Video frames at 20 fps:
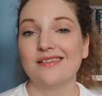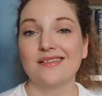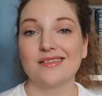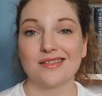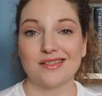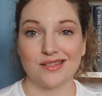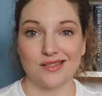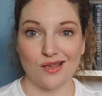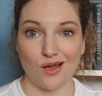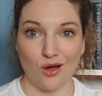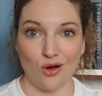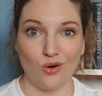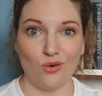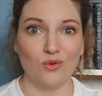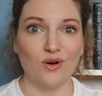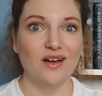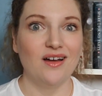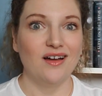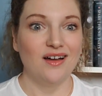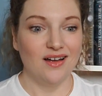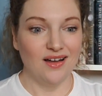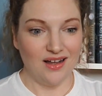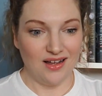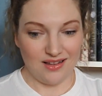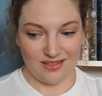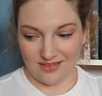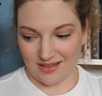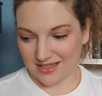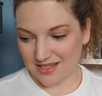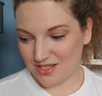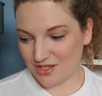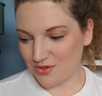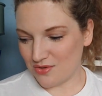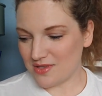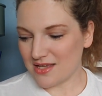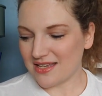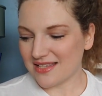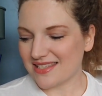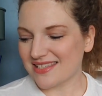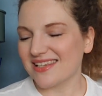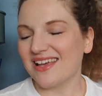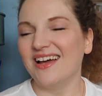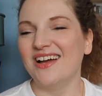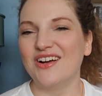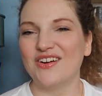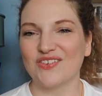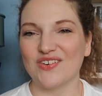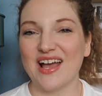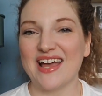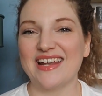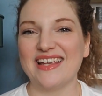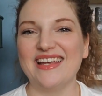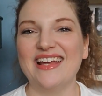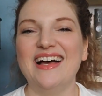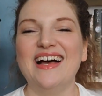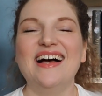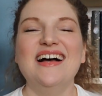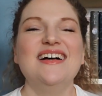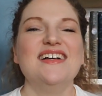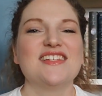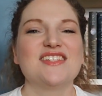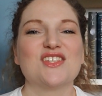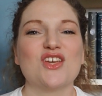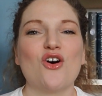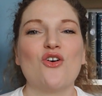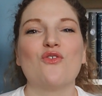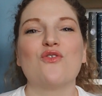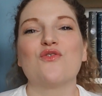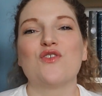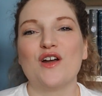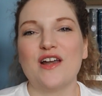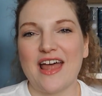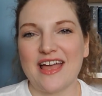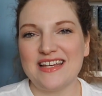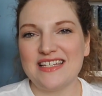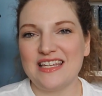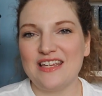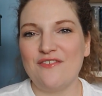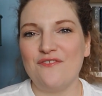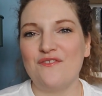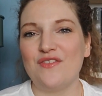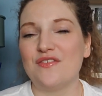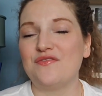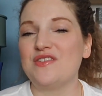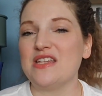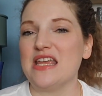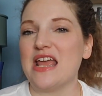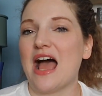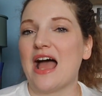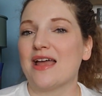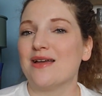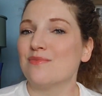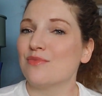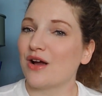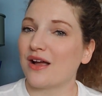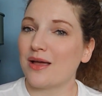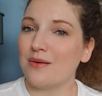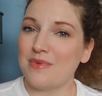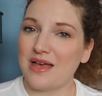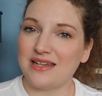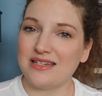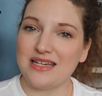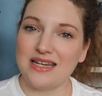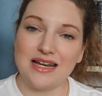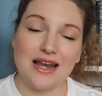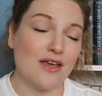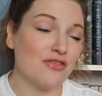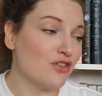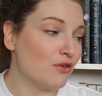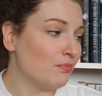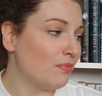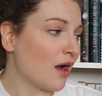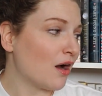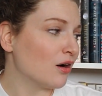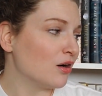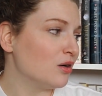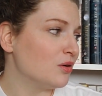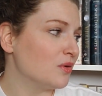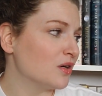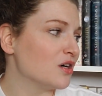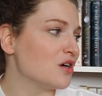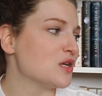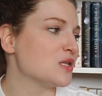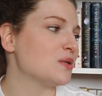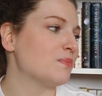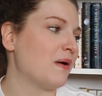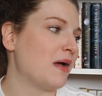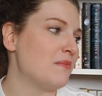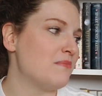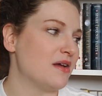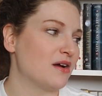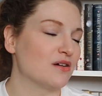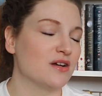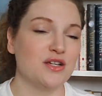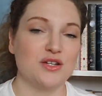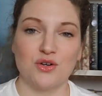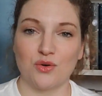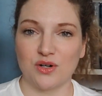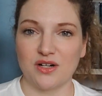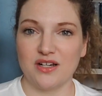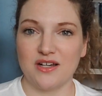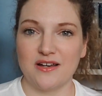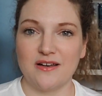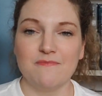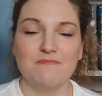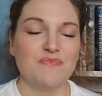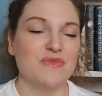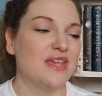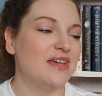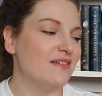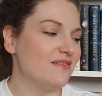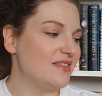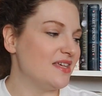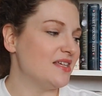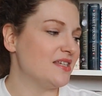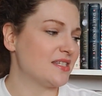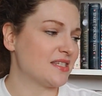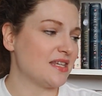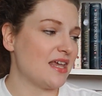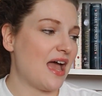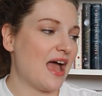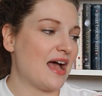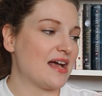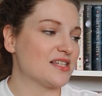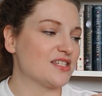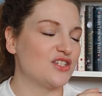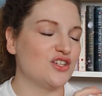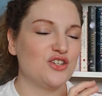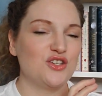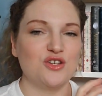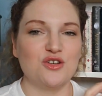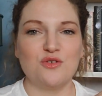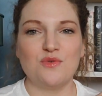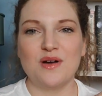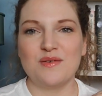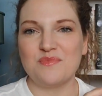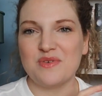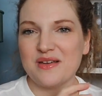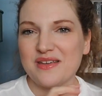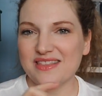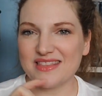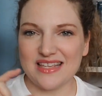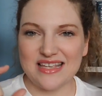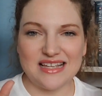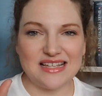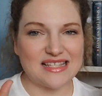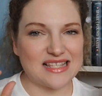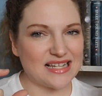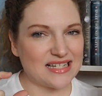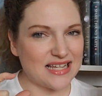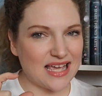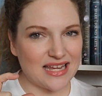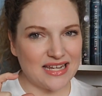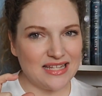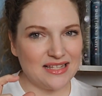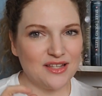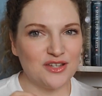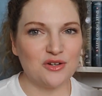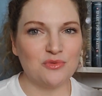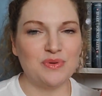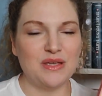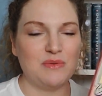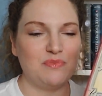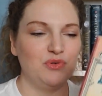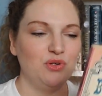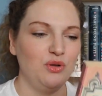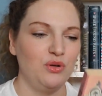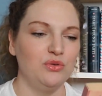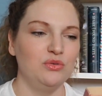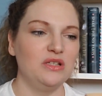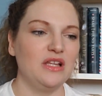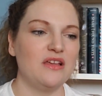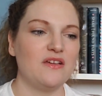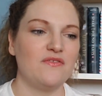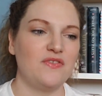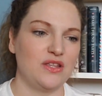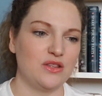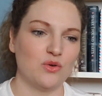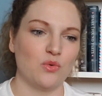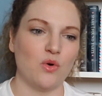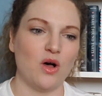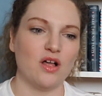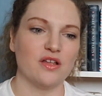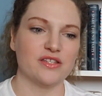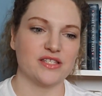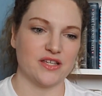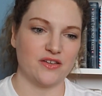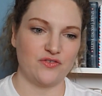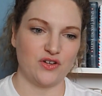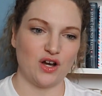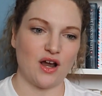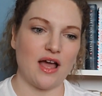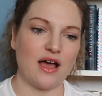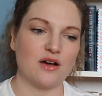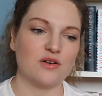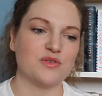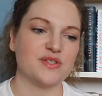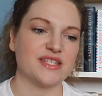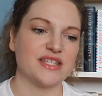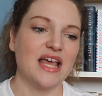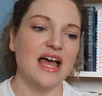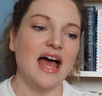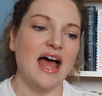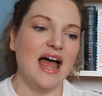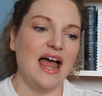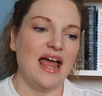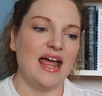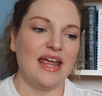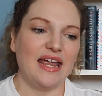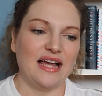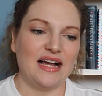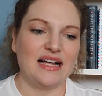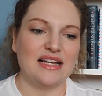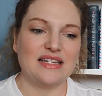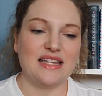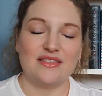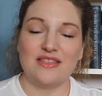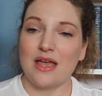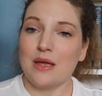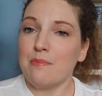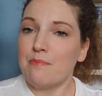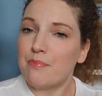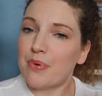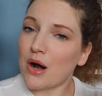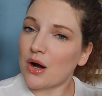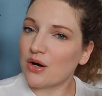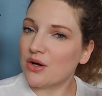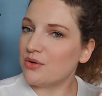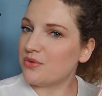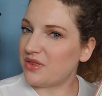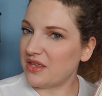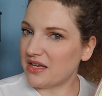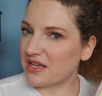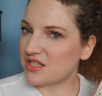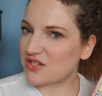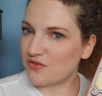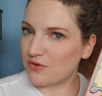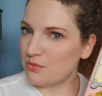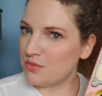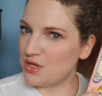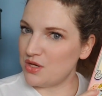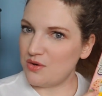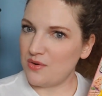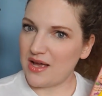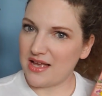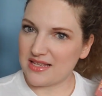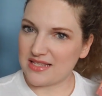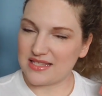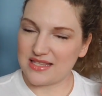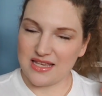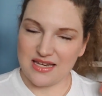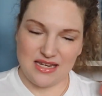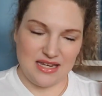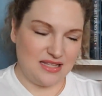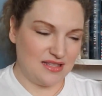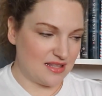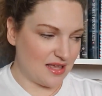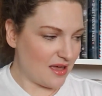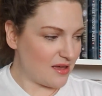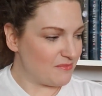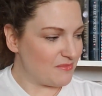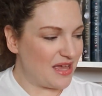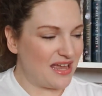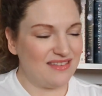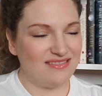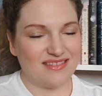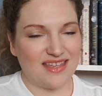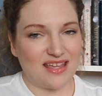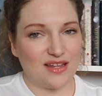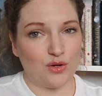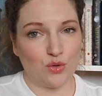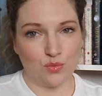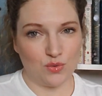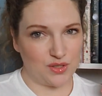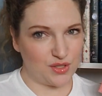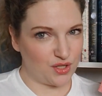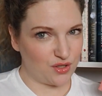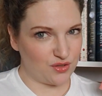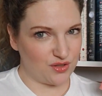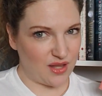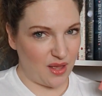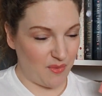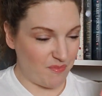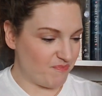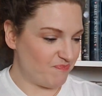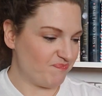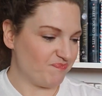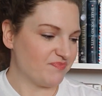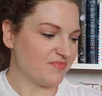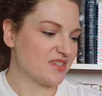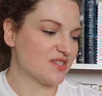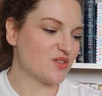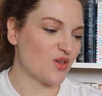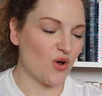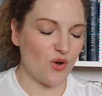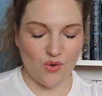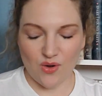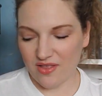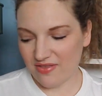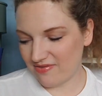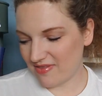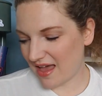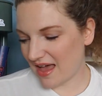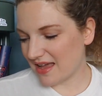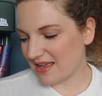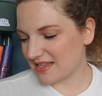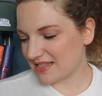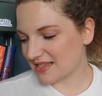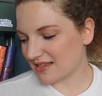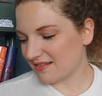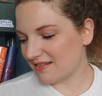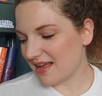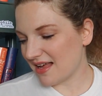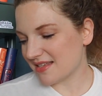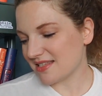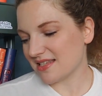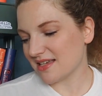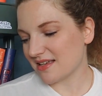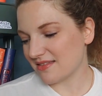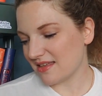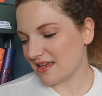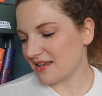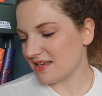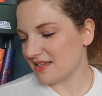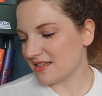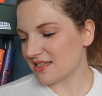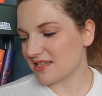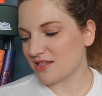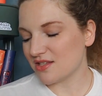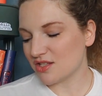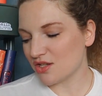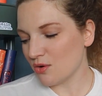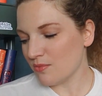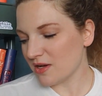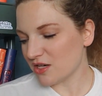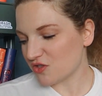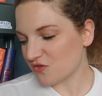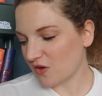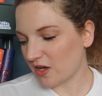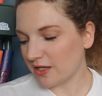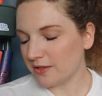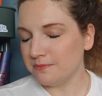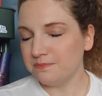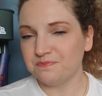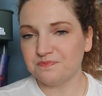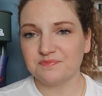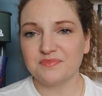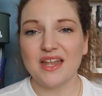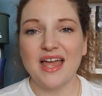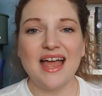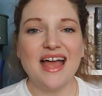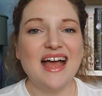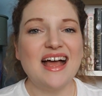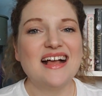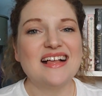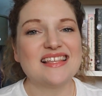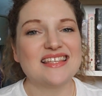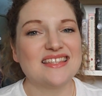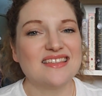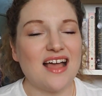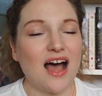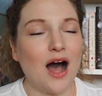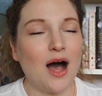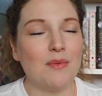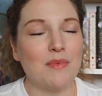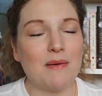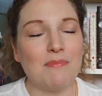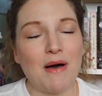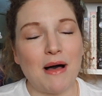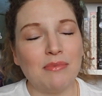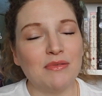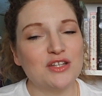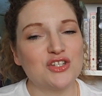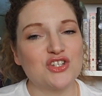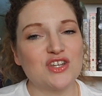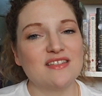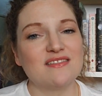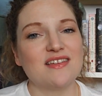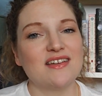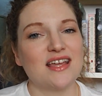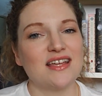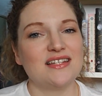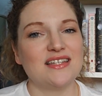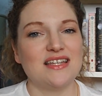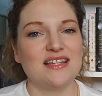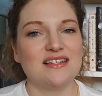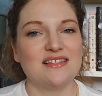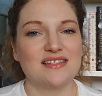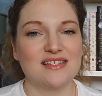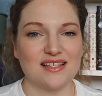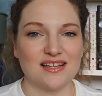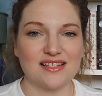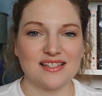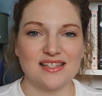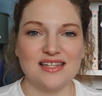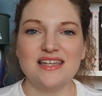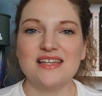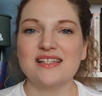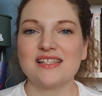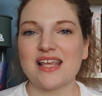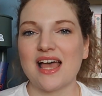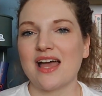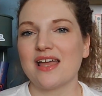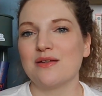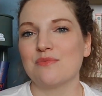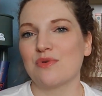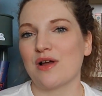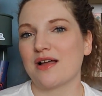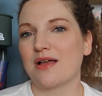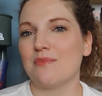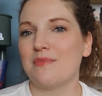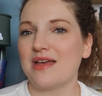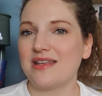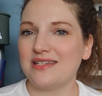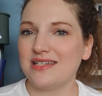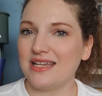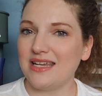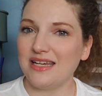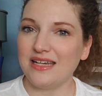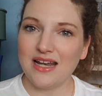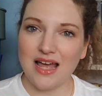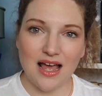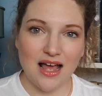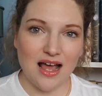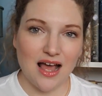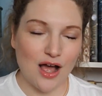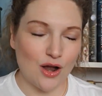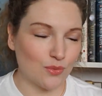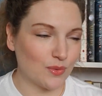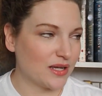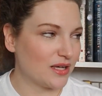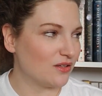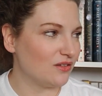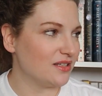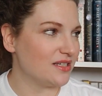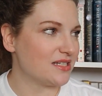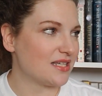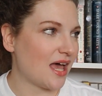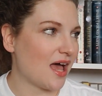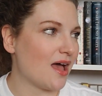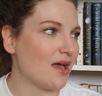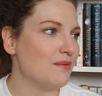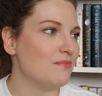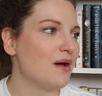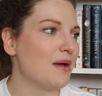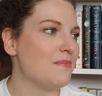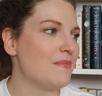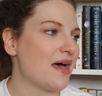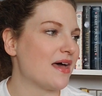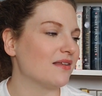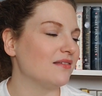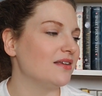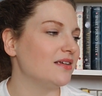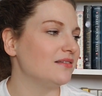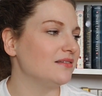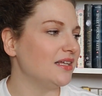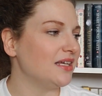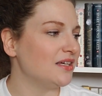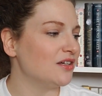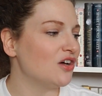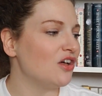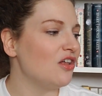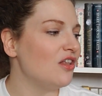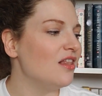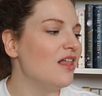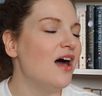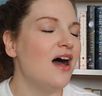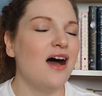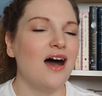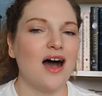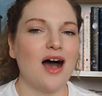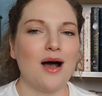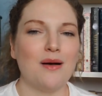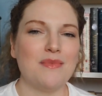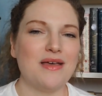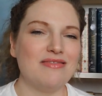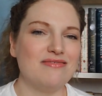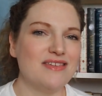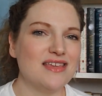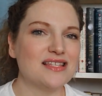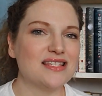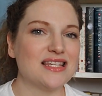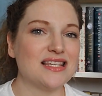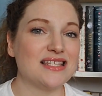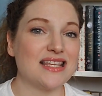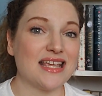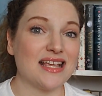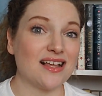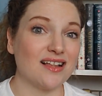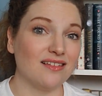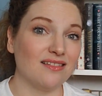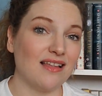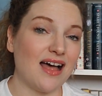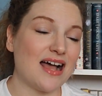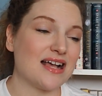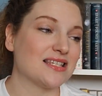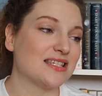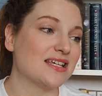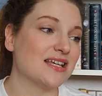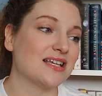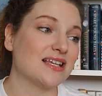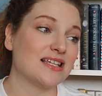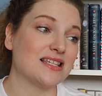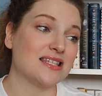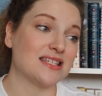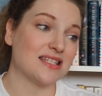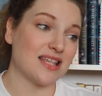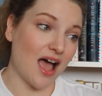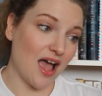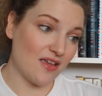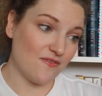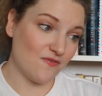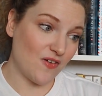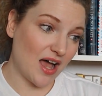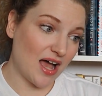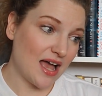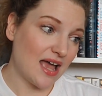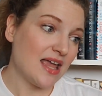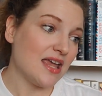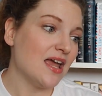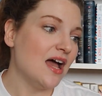So let's do this. Ready? So for 1950, I am recommending The Borrowers by Mary Norton. This has to do with these tiny little people who live in the walls of your house and they borrow things from you as they need them and then return them. So that is a classic that is so much fun. Published in the 1960s, I am recommending A Wrinkle in Time by Madeline L'Engle. This is a classic sci-fi